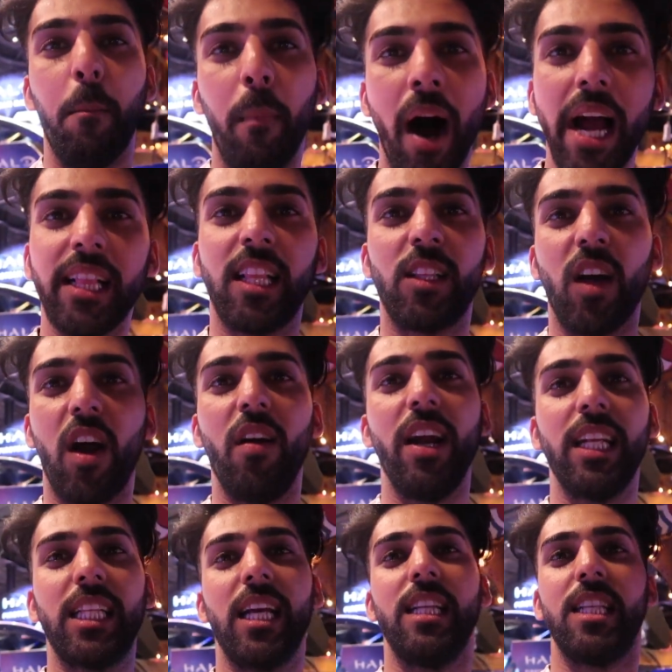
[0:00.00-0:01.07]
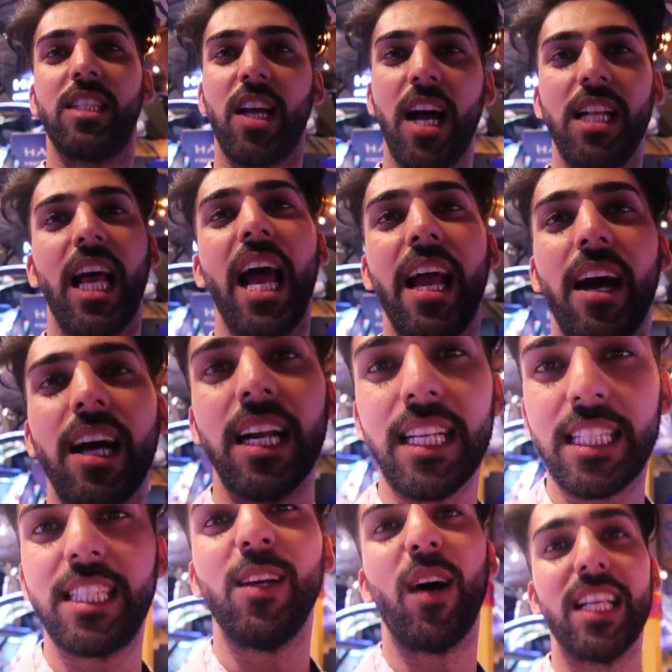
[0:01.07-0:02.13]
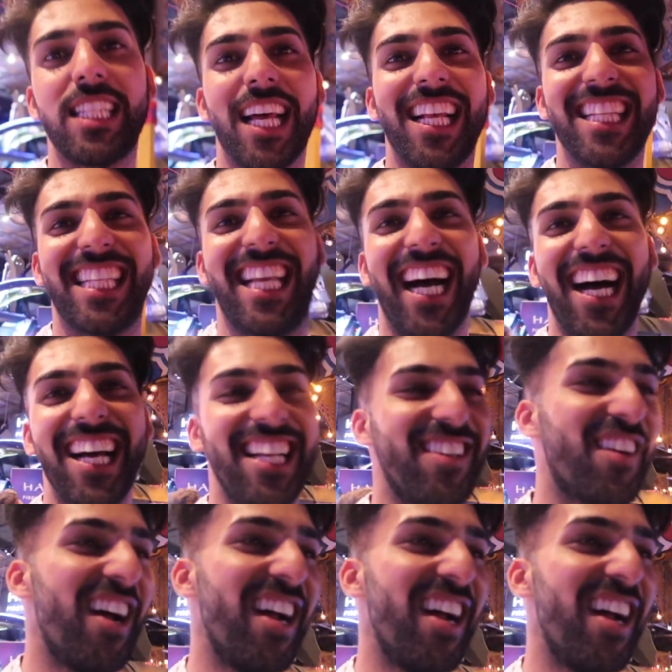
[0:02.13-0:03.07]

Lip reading: Mike, the director, decided, hey, I'm gonna steal us that guy and